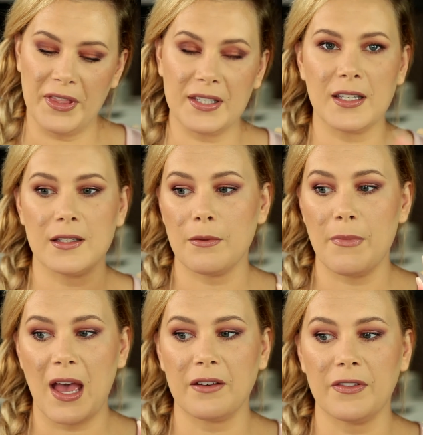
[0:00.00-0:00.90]
This is a
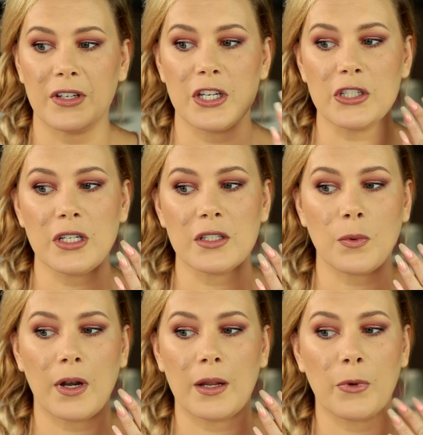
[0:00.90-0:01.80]
matte foundation,
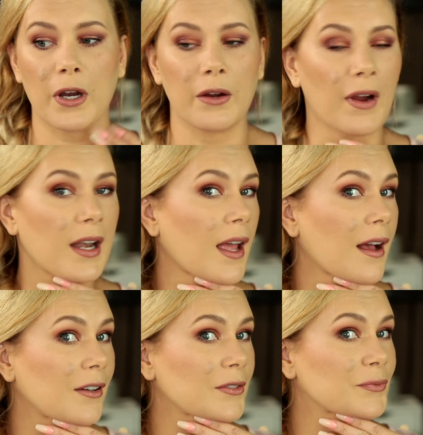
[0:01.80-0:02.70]
it's what I'm wearing right
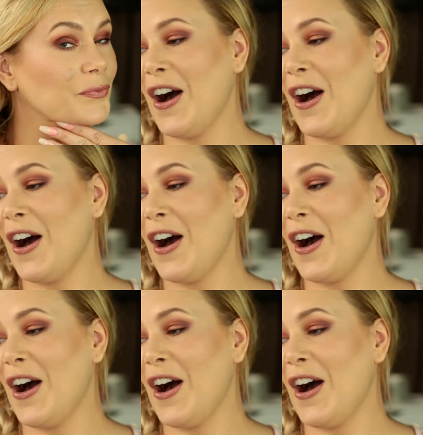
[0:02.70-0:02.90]
now.